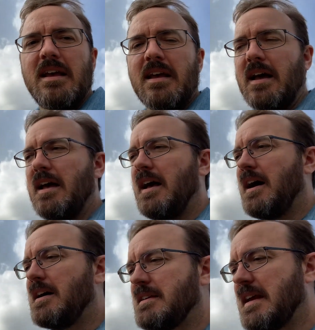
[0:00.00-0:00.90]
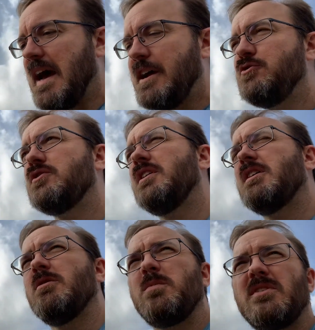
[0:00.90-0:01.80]
the guy who's going to
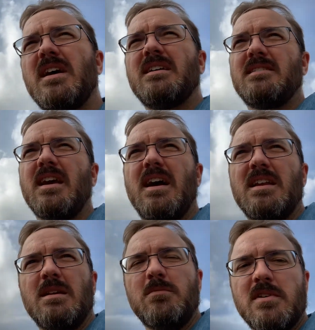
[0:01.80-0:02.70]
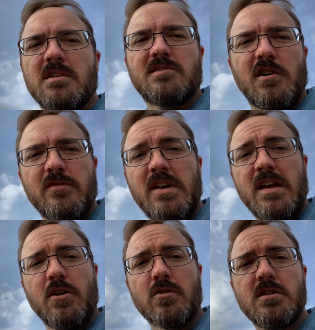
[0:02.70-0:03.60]
come up with that is a guy named
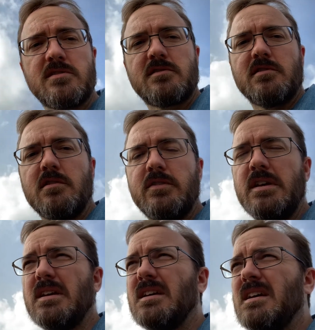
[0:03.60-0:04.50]
Solvay, Ernest Solvay.